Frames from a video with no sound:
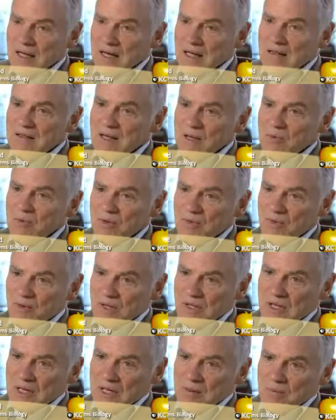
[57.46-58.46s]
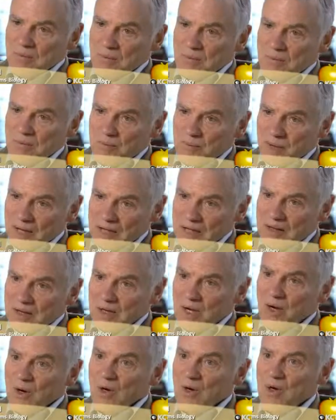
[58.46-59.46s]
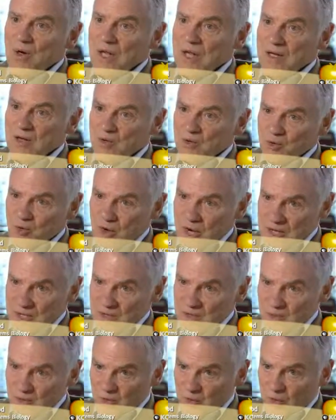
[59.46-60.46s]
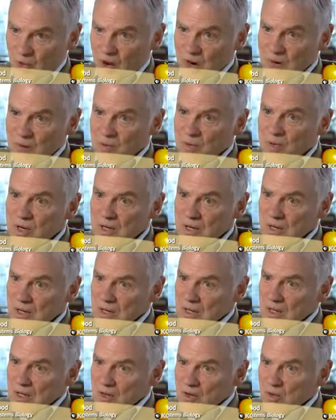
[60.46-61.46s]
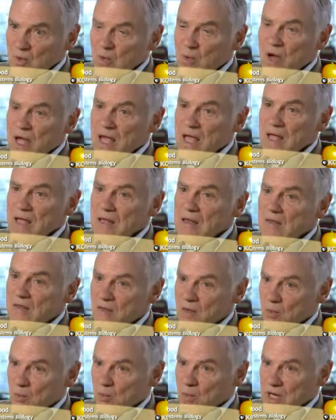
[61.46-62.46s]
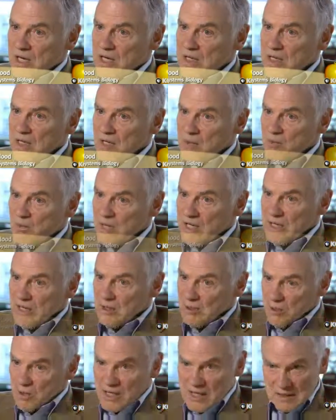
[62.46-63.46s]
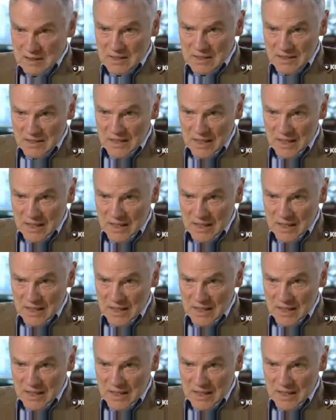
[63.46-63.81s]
And I think we've really pioneered and transformed the way that one can really look at